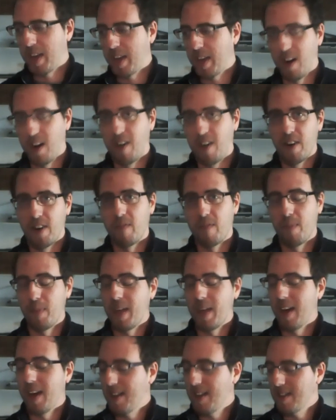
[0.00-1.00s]
all learn from
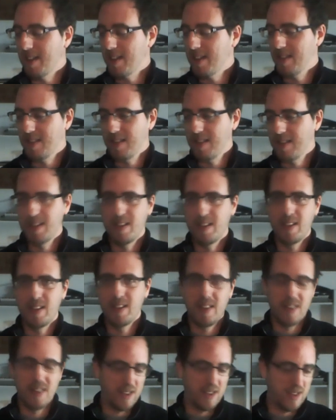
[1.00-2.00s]
that.
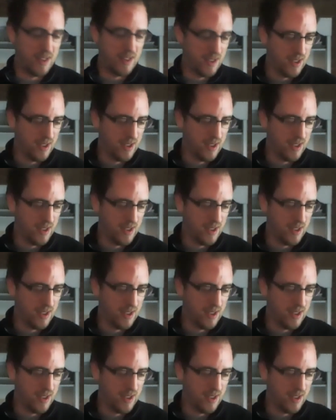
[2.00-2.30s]
Hey, Jason, you